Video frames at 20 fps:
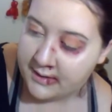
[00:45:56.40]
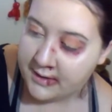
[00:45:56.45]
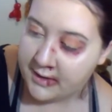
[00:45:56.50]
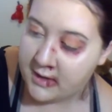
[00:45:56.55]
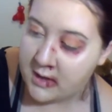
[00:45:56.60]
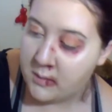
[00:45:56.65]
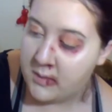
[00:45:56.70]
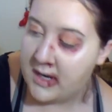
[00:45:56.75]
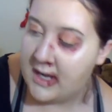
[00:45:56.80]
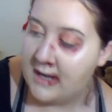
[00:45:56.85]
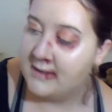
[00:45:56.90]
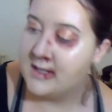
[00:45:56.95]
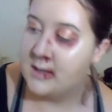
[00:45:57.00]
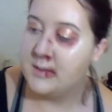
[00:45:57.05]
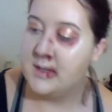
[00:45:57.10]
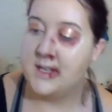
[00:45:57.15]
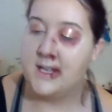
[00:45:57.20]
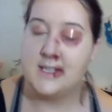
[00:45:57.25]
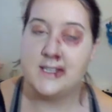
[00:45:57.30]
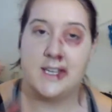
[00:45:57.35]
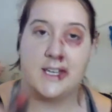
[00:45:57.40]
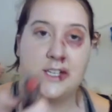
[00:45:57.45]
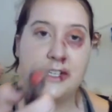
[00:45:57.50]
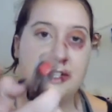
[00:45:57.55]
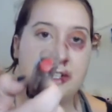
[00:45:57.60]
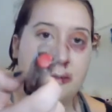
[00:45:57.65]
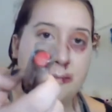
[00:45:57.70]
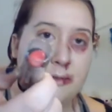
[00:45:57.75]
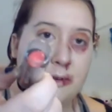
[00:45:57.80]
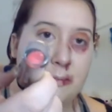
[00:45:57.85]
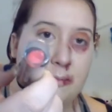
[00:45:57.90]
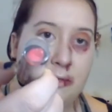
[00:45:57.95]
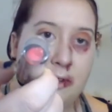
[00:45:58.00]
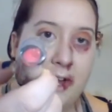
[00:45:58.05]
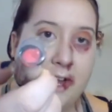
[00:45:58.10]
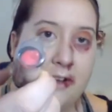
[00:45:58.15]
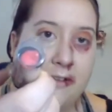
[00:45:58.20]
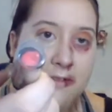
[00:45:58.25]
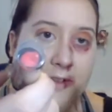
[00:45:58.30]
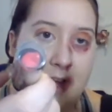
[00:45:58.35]
You don't want to have something that's like super
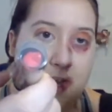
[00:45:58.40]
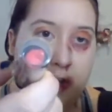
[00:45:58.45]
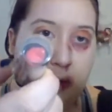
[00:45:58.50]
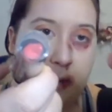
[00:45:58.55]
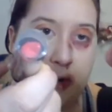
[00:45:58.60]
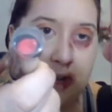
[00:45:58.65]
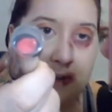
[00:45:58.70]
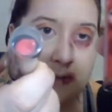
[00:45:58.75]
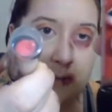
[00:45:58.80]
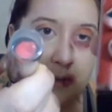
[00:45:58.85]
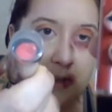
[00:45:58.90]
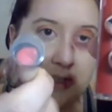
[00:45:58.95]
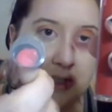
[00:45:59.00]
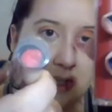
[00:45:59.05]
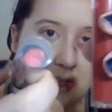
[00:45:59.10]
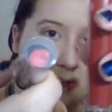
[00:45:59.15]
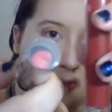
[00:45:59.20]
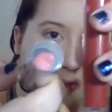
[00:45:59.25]
bright red. You want to have something that's a